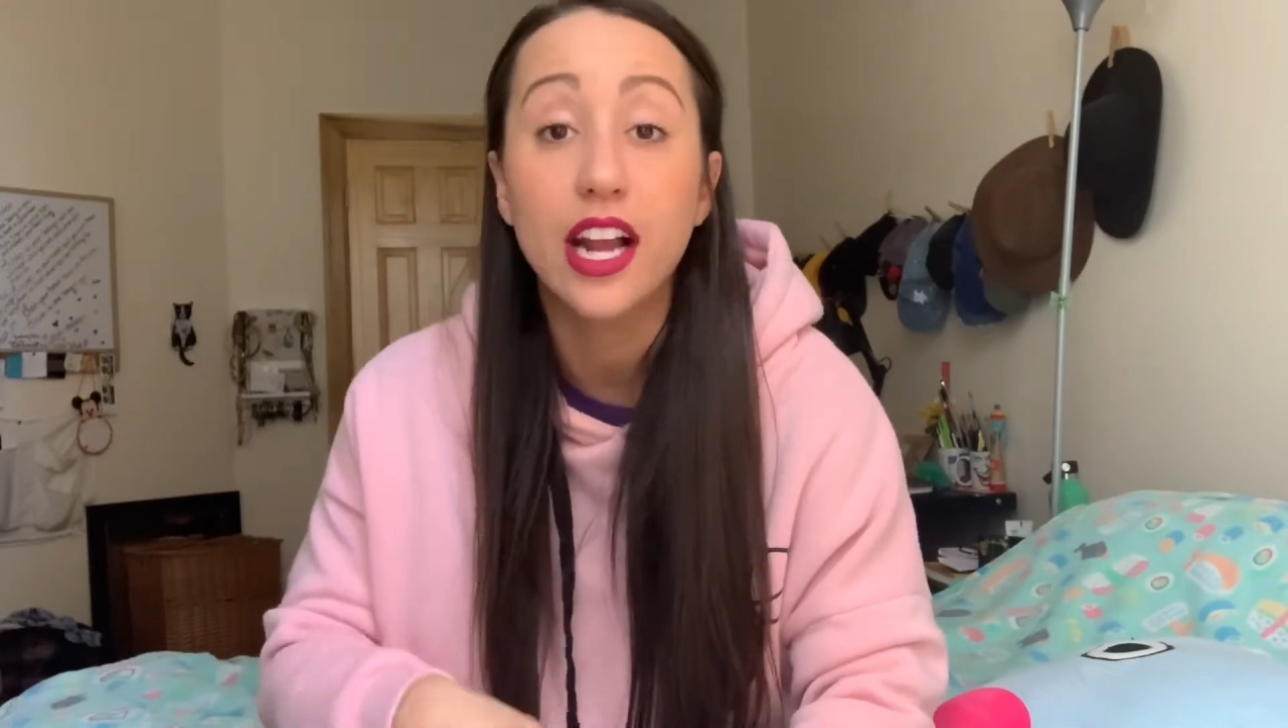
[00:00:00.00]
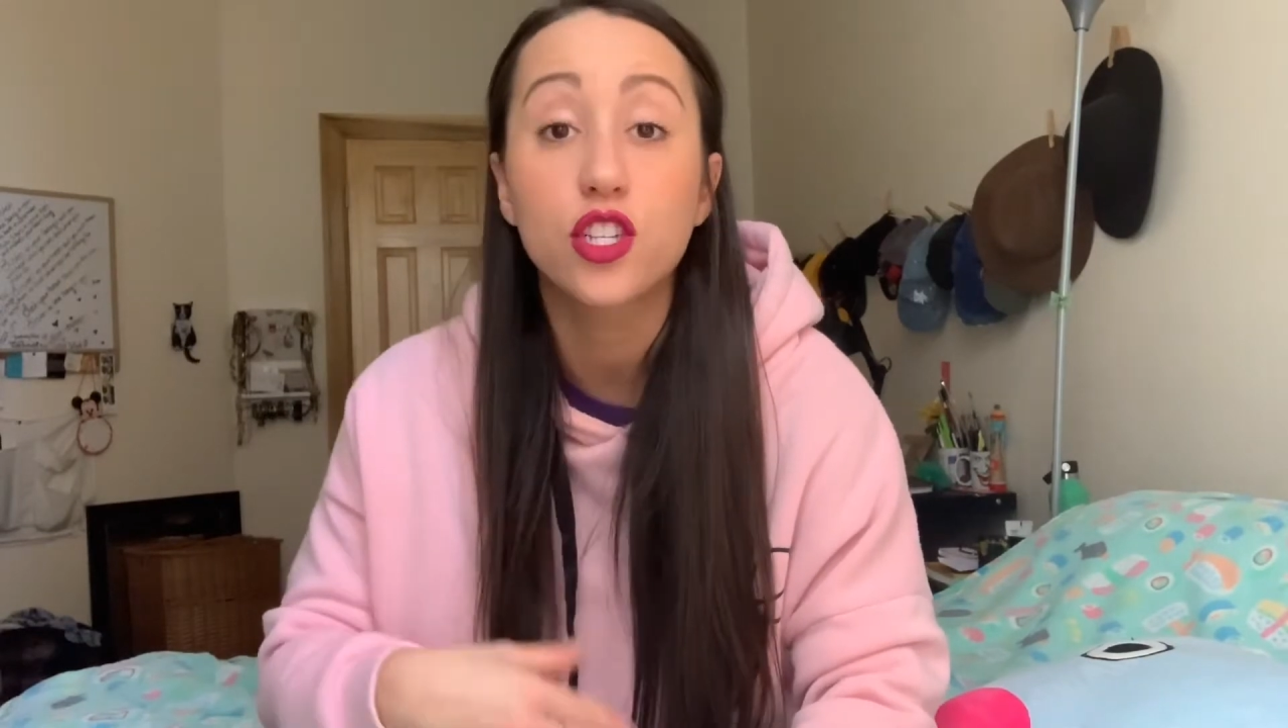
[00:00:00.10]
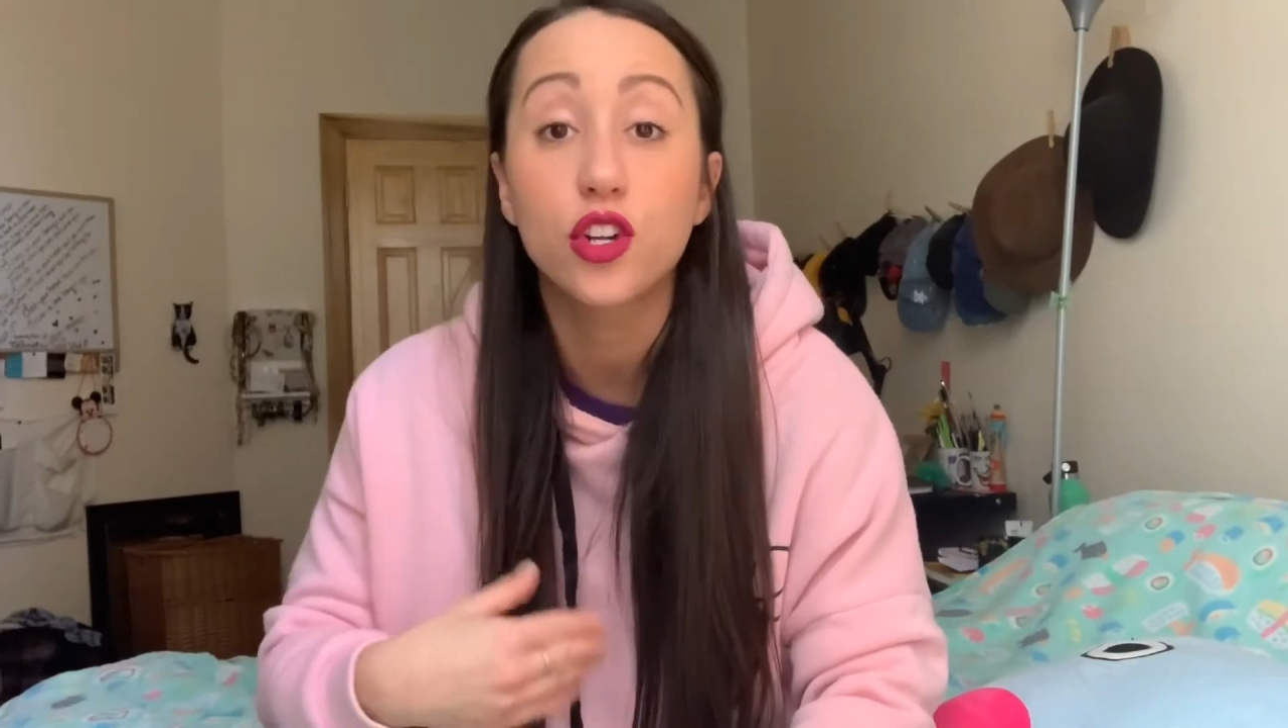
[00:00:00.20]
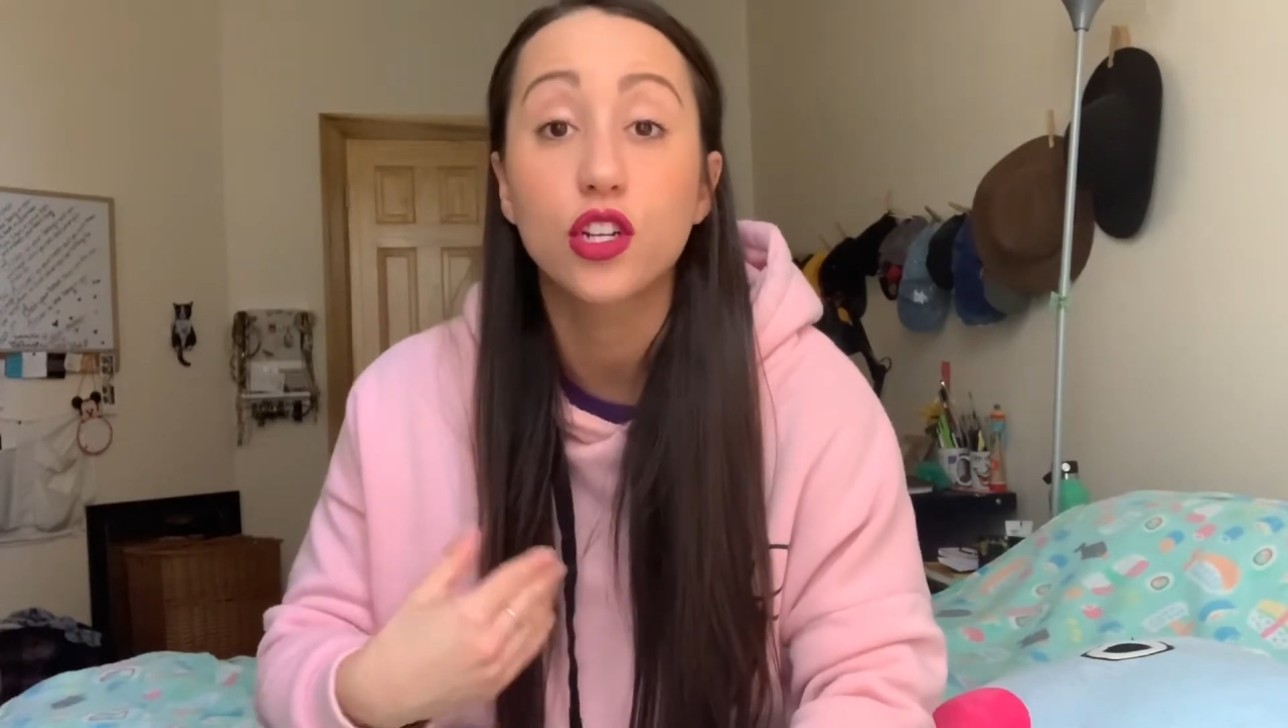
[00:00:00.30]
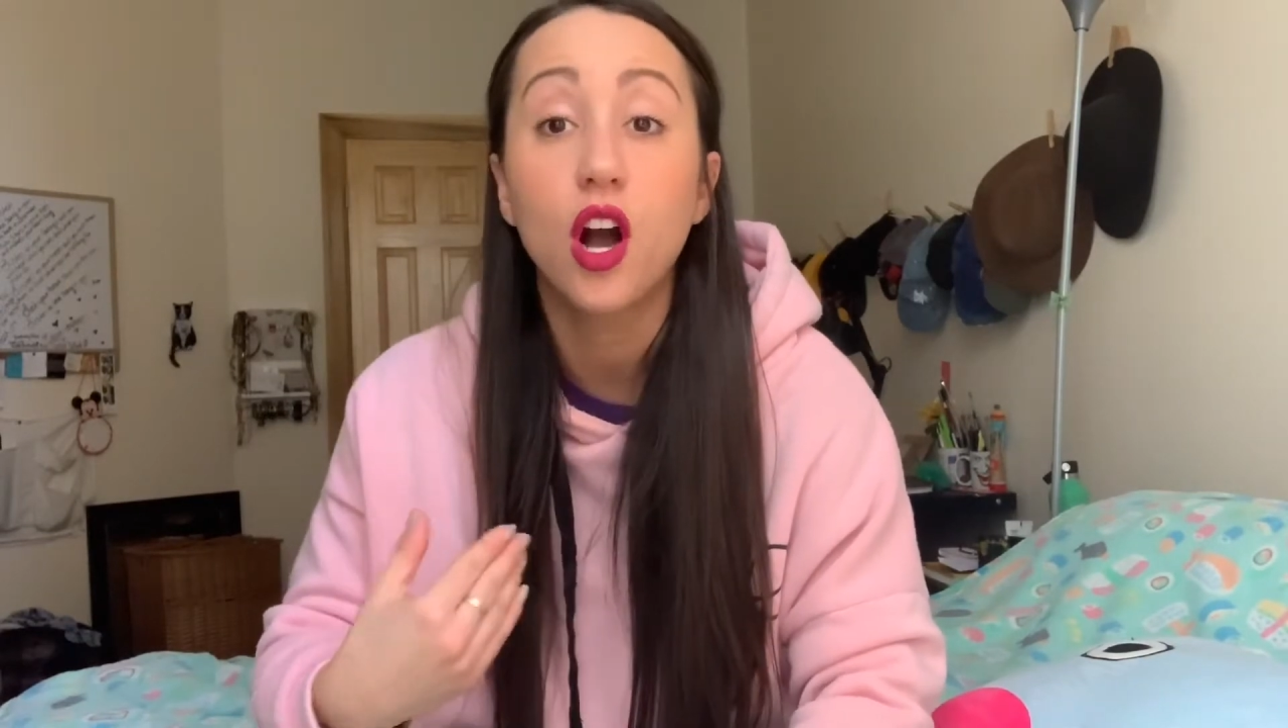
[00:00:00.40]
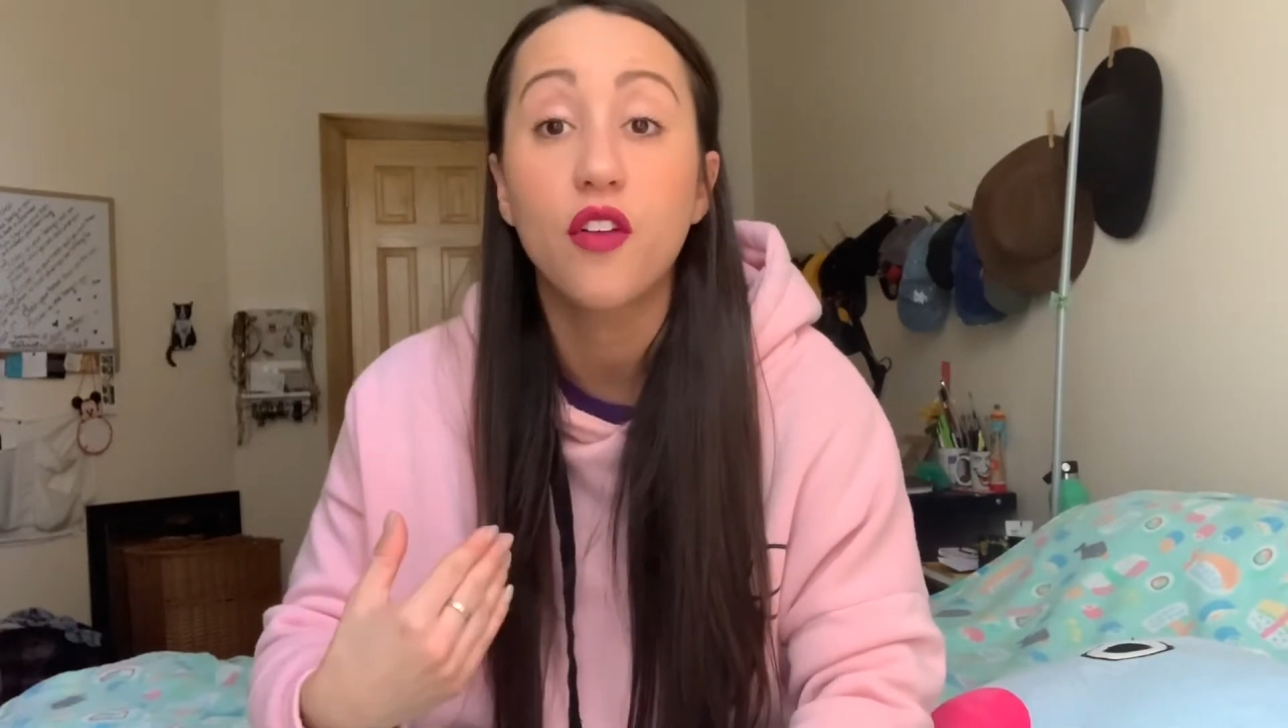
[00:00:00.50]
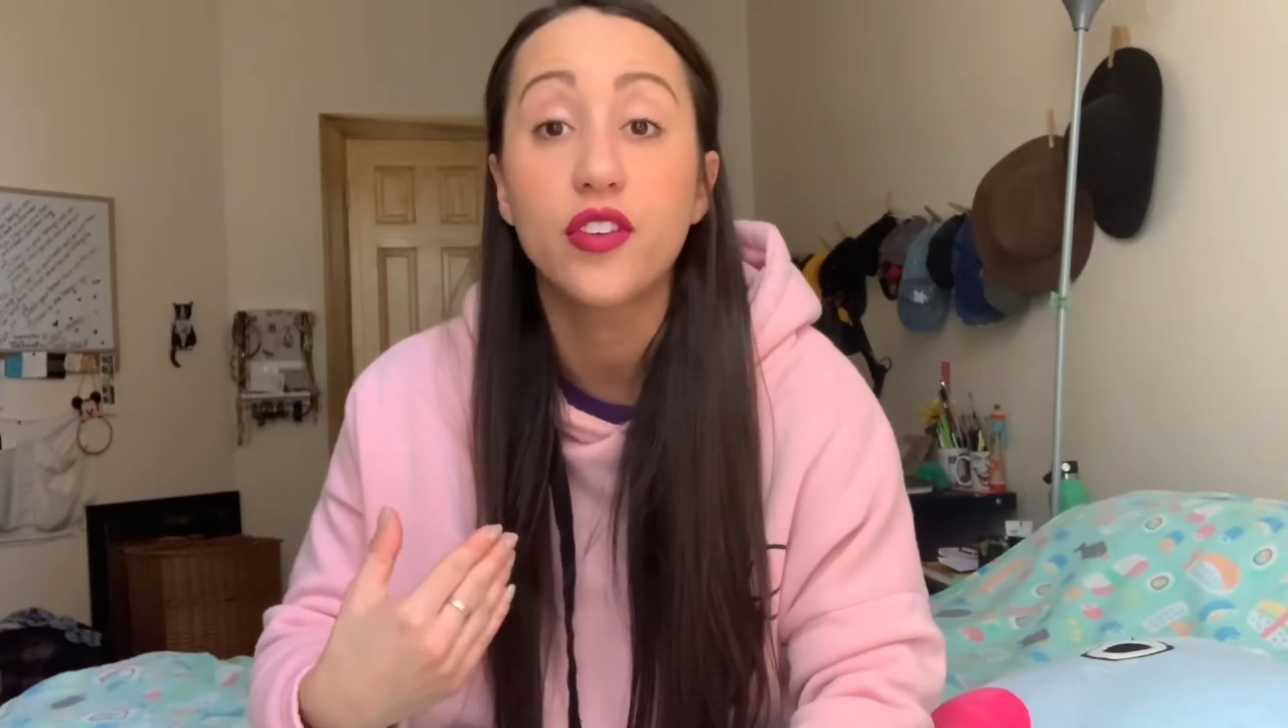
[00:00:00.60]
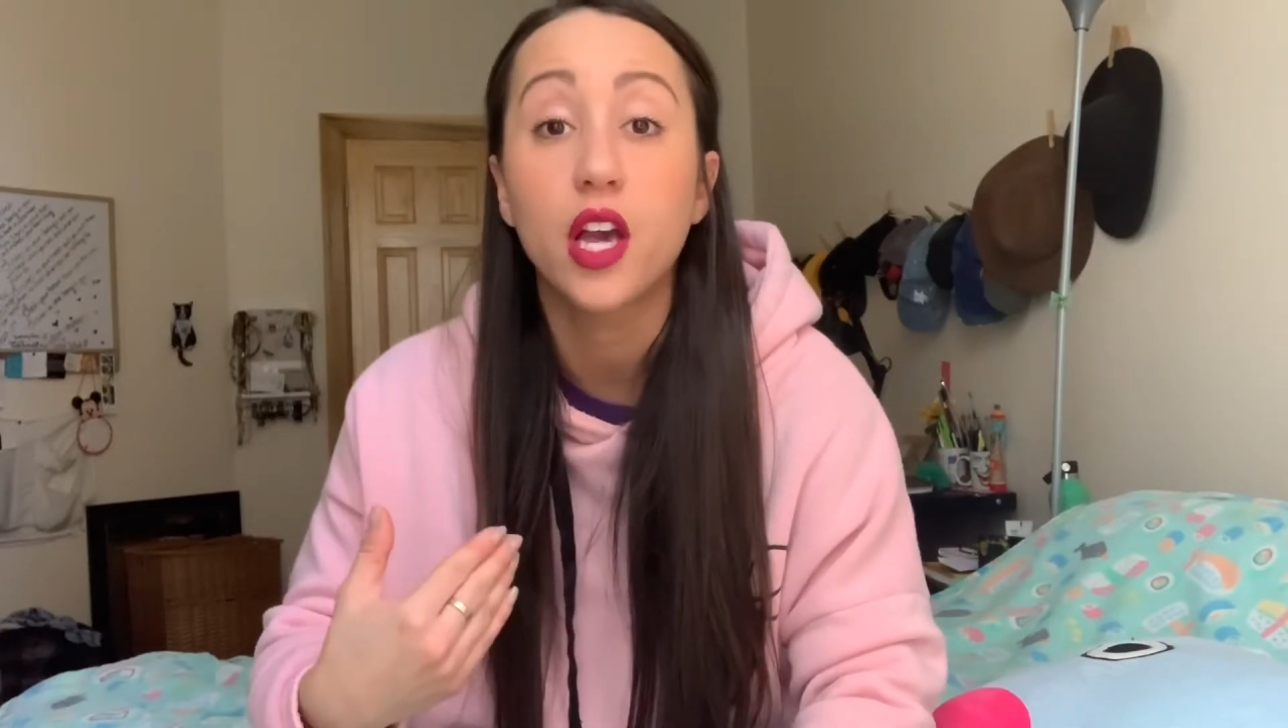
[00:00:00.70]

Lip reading: I started coughing